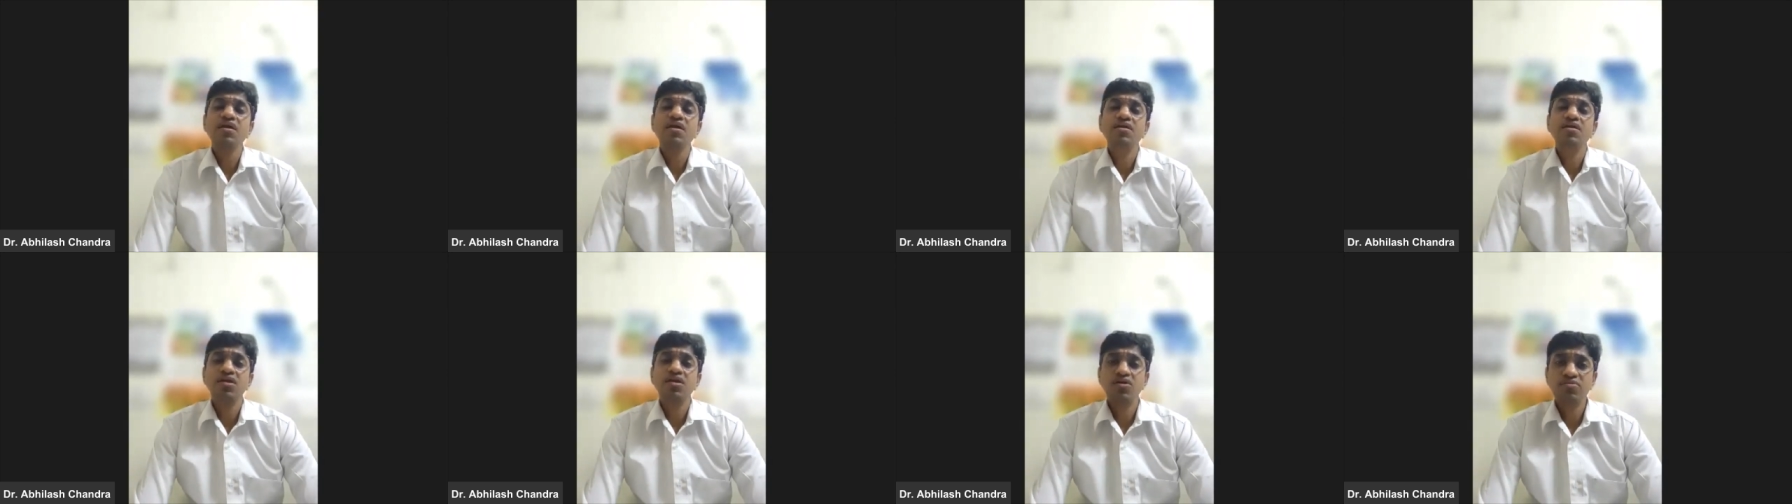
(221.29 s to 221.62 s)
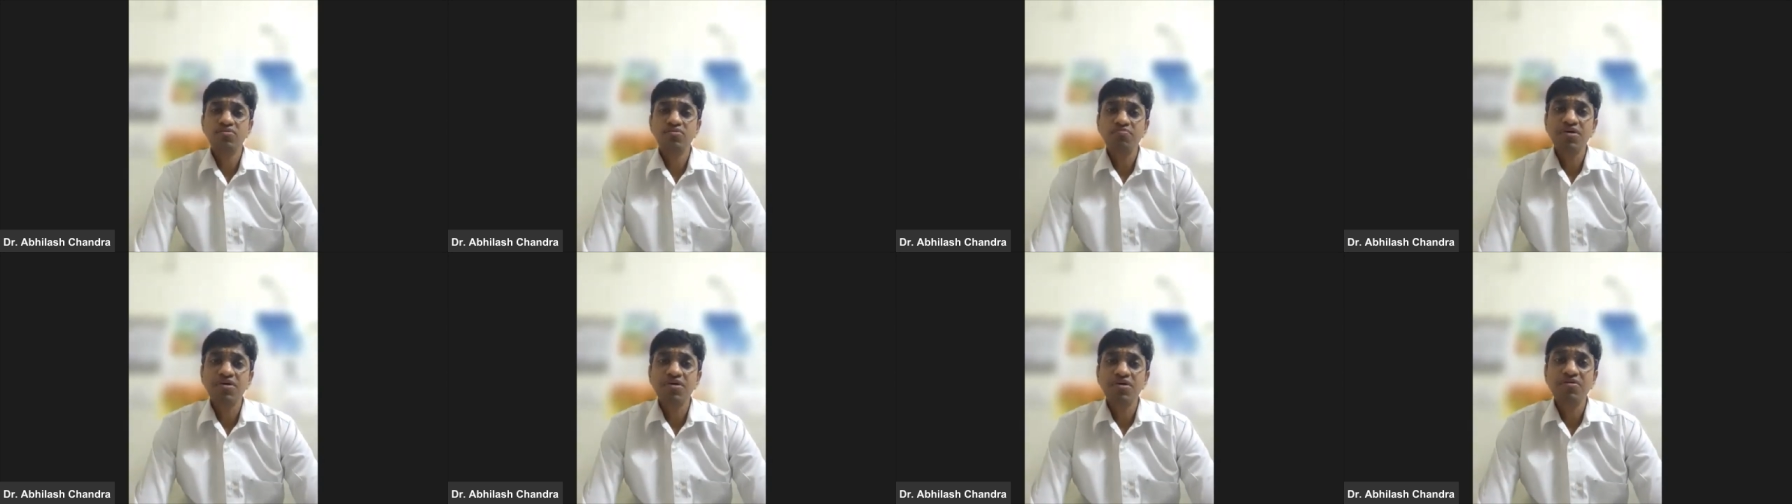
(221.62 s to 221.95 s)

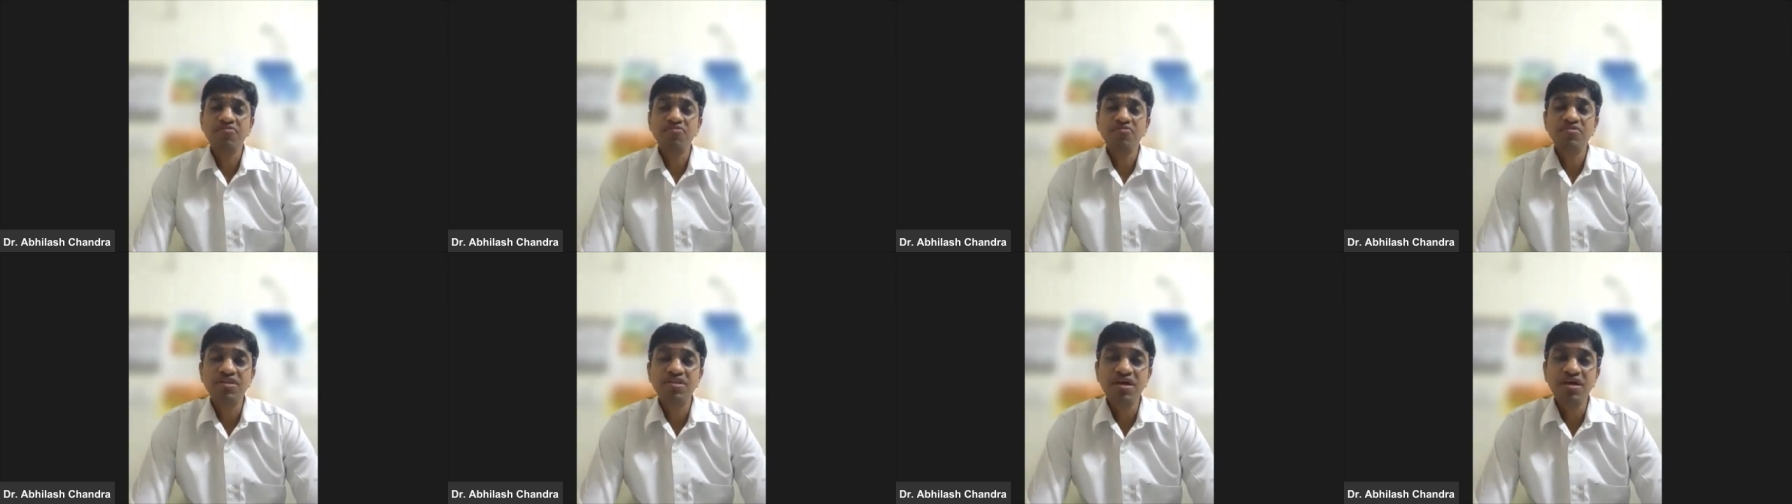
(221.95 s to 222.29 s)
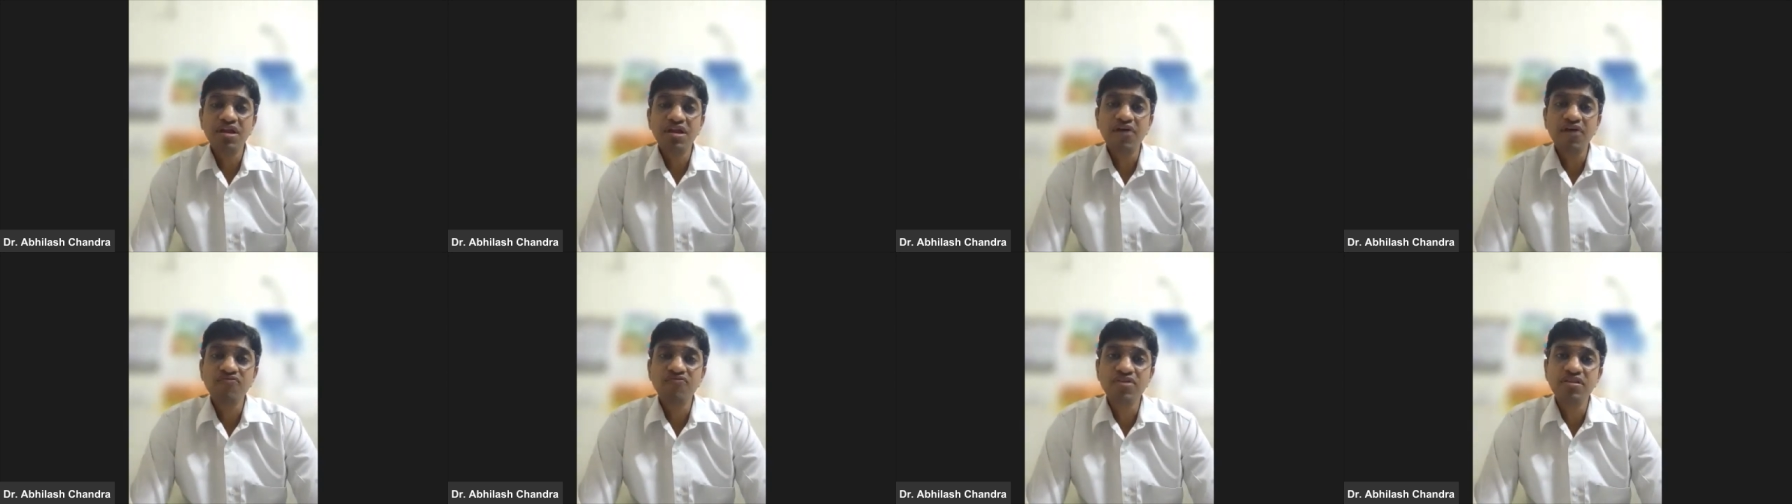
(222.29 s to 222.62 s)
Now,
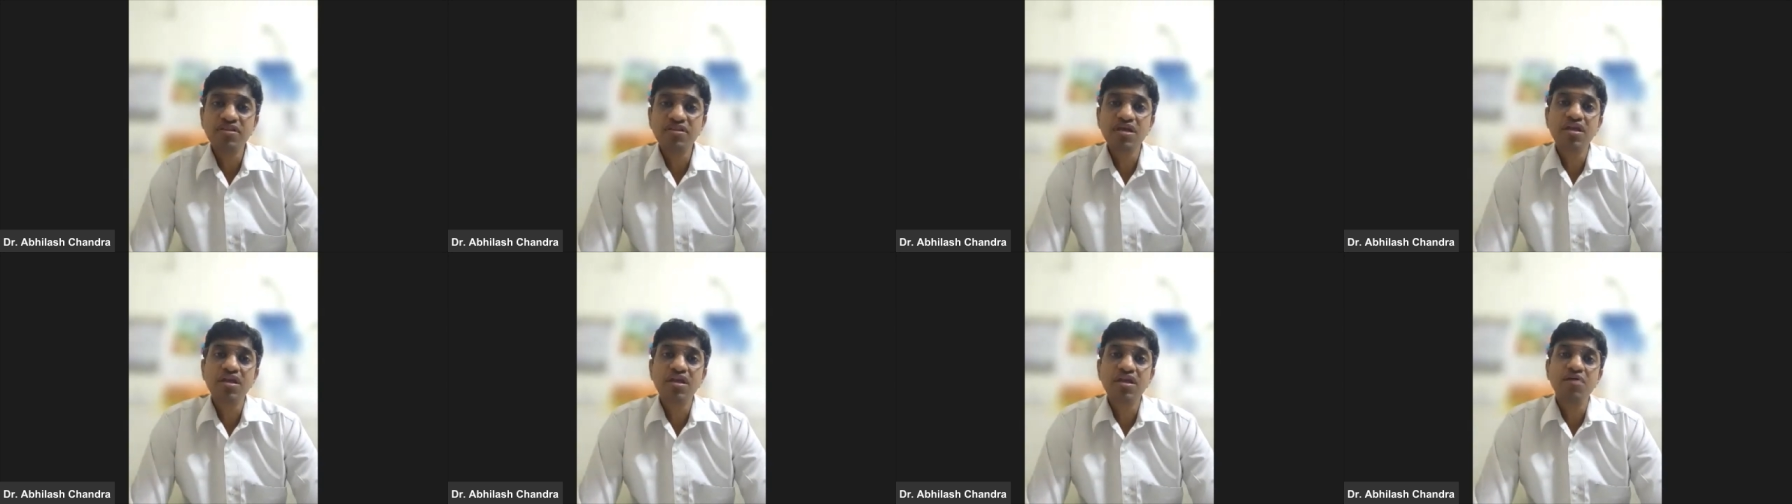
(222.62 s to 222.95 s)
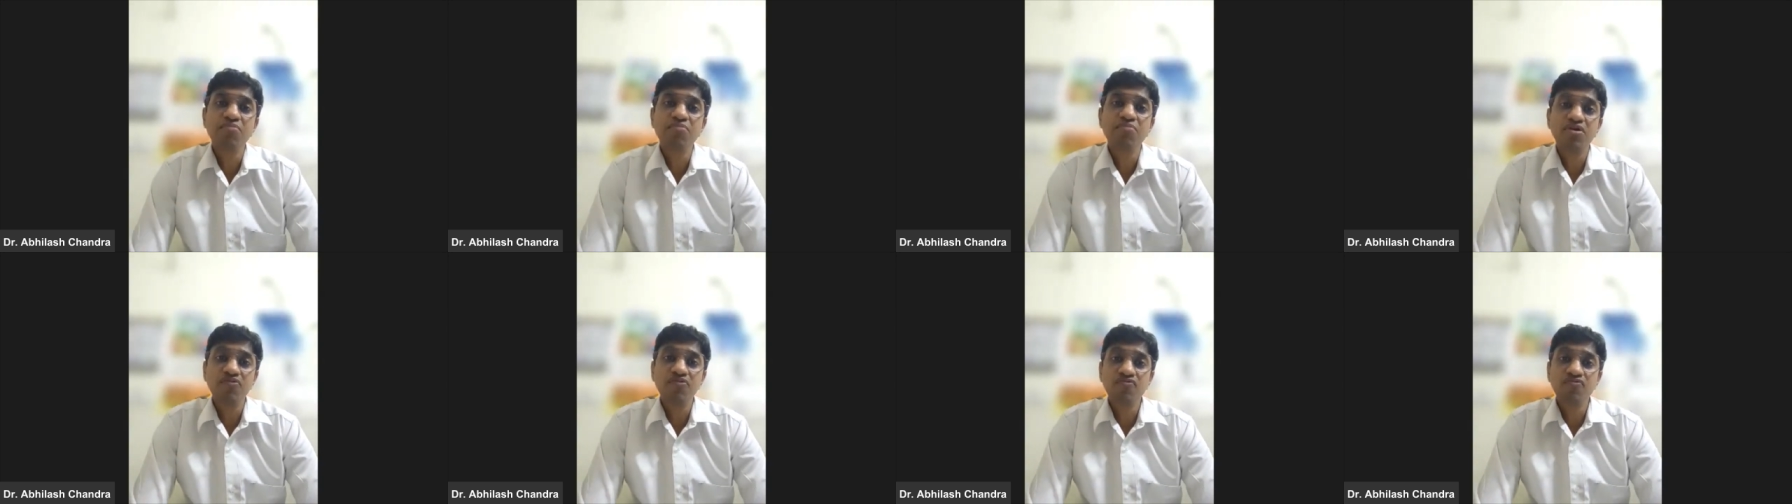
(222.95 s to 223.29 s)
thereafter, there are a
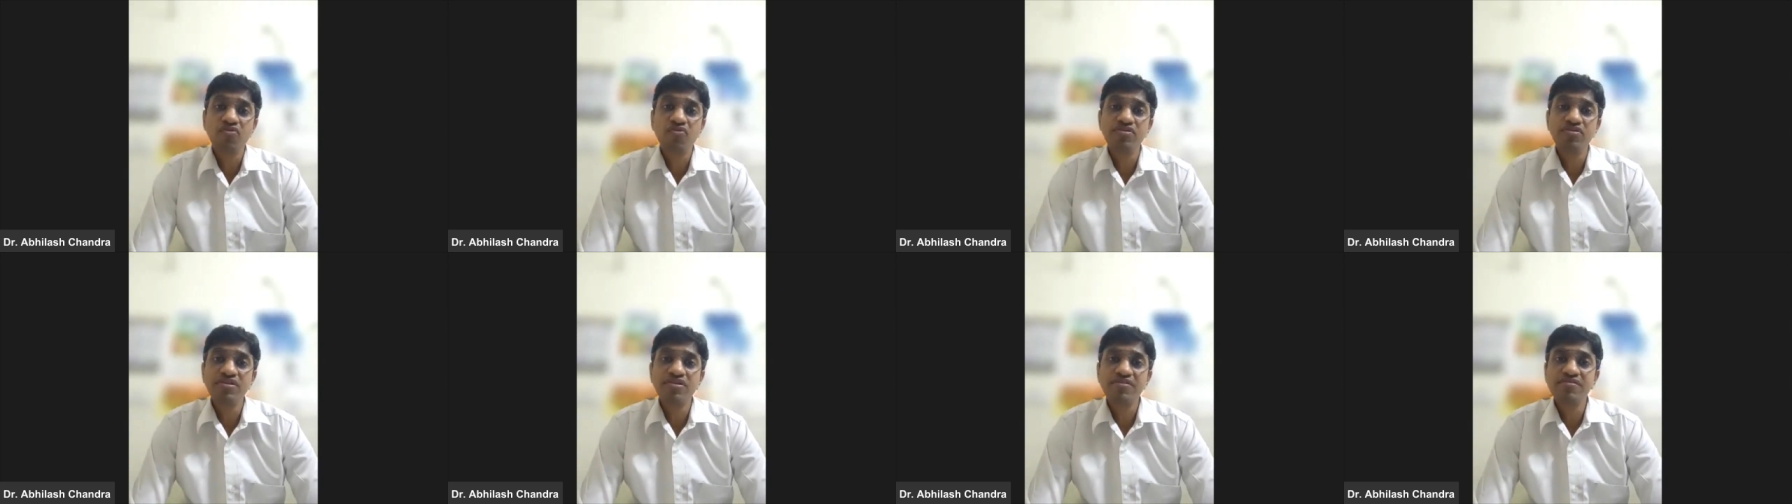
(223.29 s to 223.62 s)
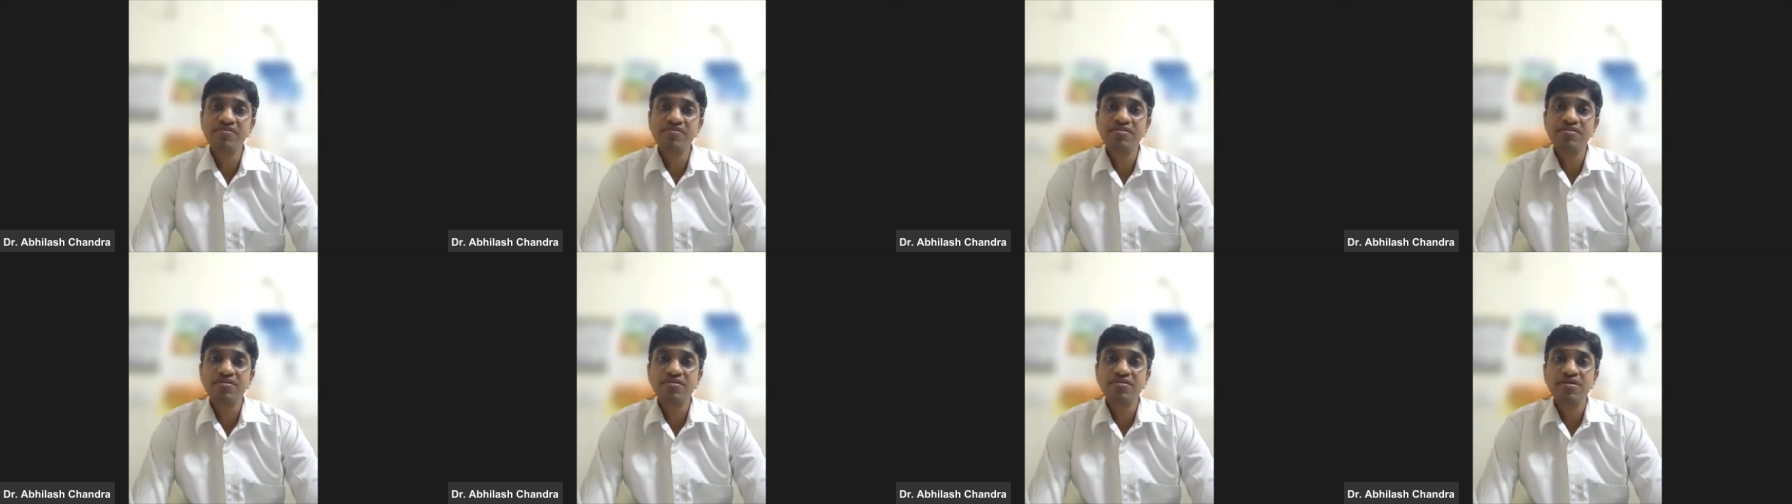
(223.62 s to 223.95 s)
number of
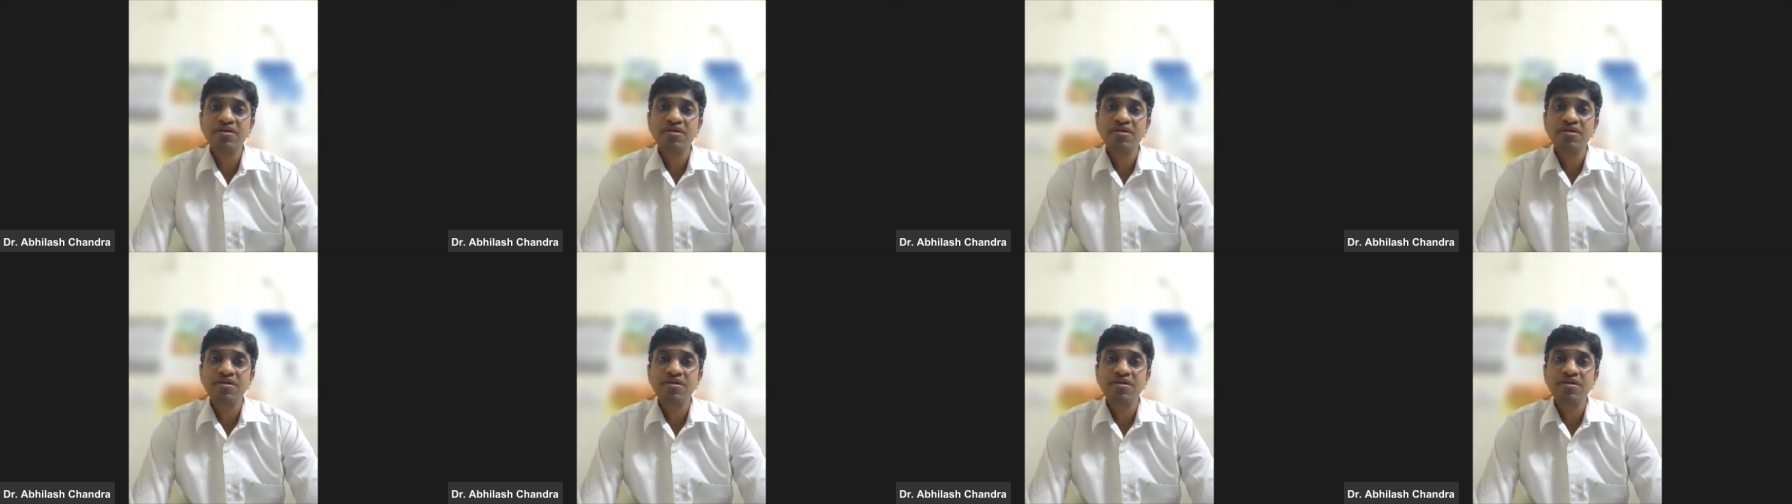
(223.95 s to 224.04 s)
causes,